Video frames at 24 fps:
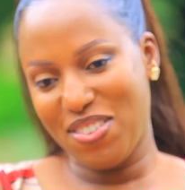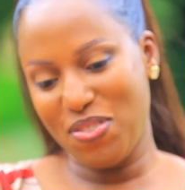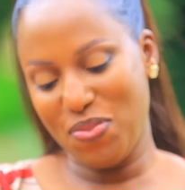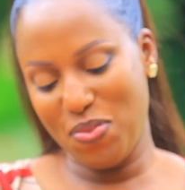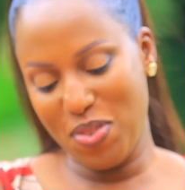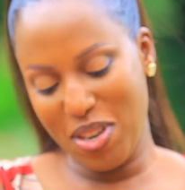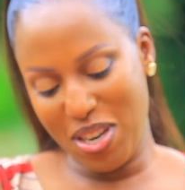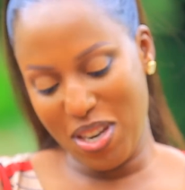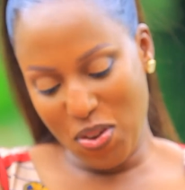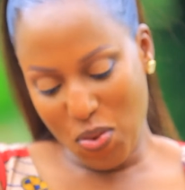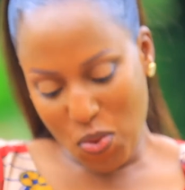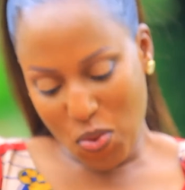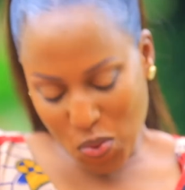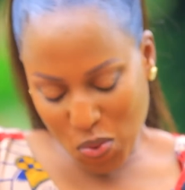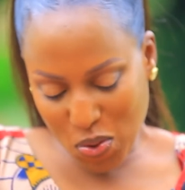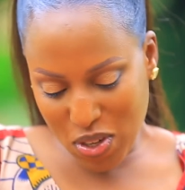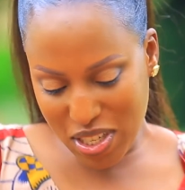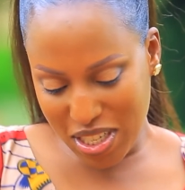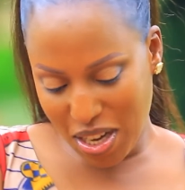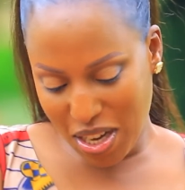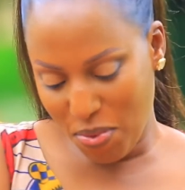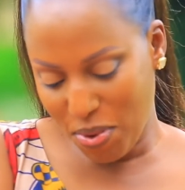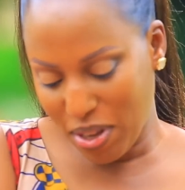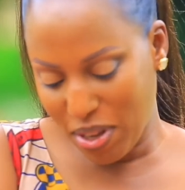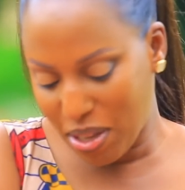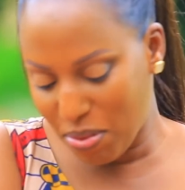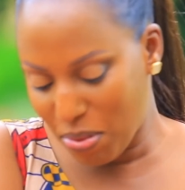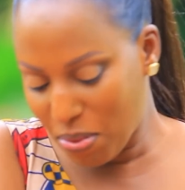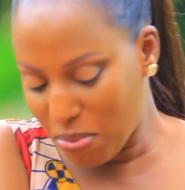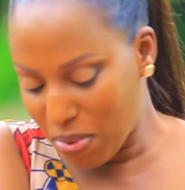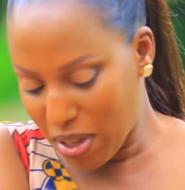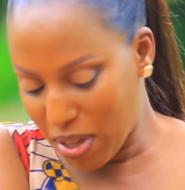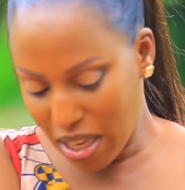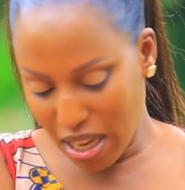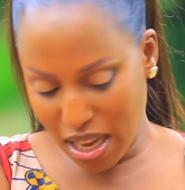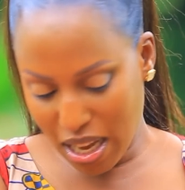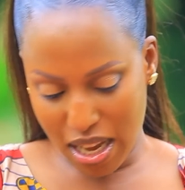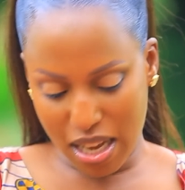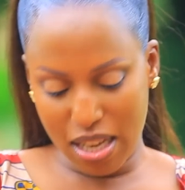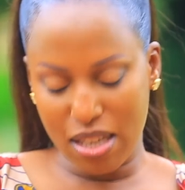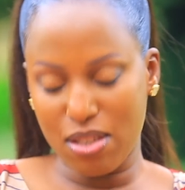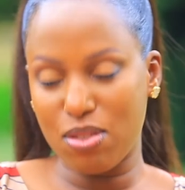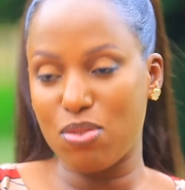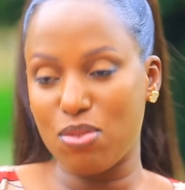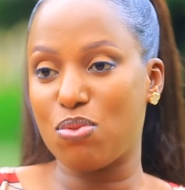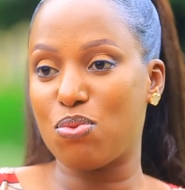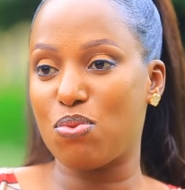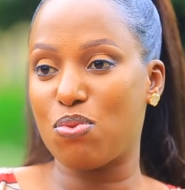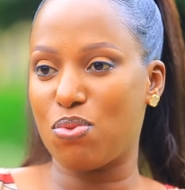biri kunja buka ibi bikanzu